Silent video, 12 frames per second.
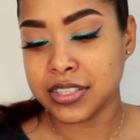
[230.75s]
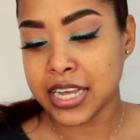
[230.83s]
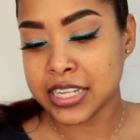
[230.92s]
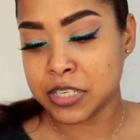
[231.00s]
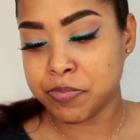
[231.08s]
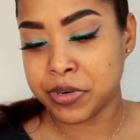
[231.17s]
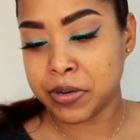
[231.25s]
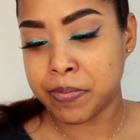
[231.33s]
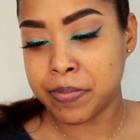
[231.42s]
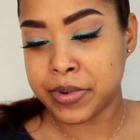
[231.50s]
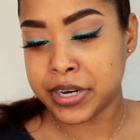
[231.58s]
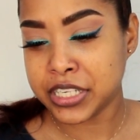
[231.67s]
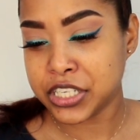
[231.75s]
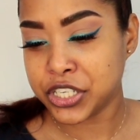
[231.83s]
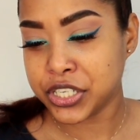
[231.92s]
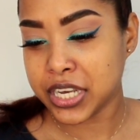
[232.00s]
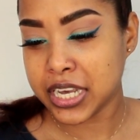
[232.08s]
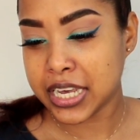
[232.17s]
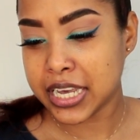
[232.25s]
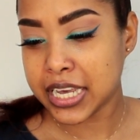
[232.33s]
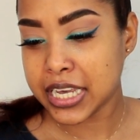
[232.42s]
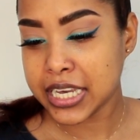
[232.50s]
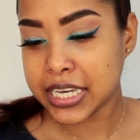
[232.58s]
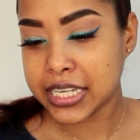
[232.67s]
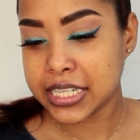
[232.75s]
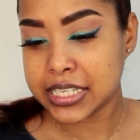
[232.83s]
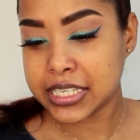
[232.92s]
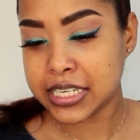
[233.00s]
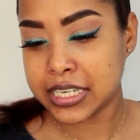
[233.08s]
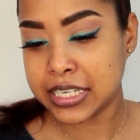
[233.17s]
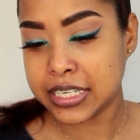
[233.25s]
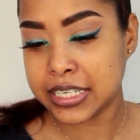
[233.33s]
That's pretty much it.